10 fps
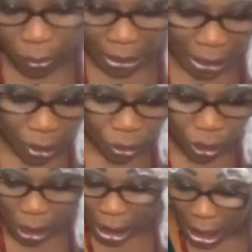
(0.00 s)
were
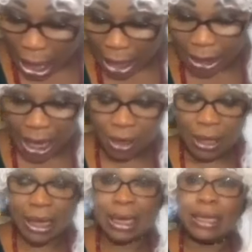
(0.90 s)
killed. And
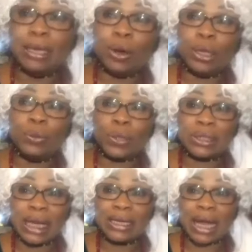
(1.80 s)
then, you know, it
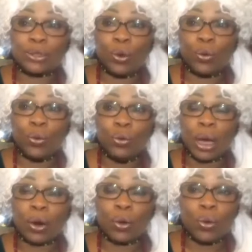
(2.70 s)
was said that
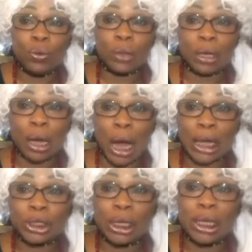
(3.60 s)
Ogun
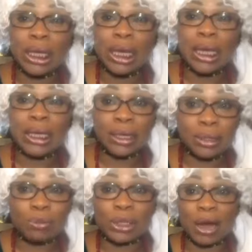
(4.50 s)
actually
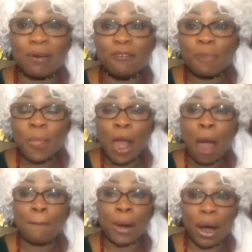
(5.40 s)
killed himself.
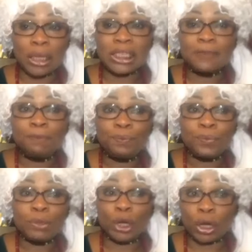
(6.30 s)
But
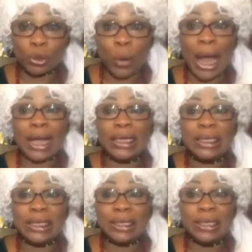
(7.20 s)
because why?
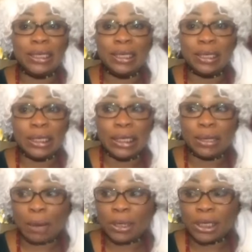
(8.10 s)

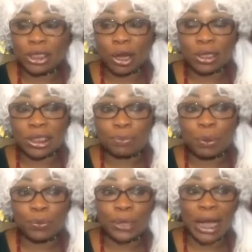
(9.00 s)
I mean, he's lost the
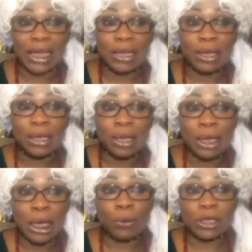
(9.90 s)
people that
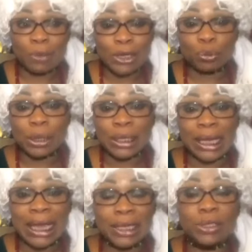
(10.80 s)
he was meant to be the
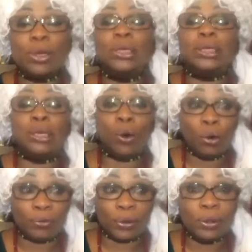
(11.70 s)
king
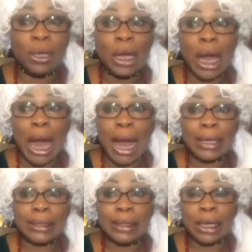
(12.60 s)
over.
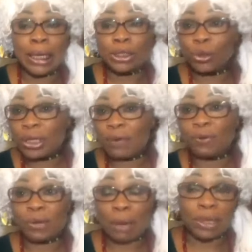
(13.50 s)
And so
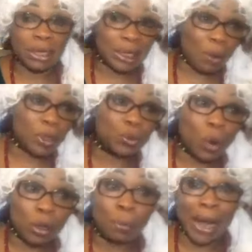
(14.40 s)
therefore, I mean, that was
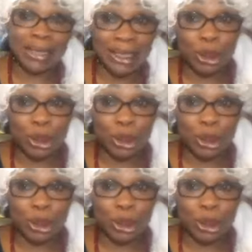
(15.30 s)
one part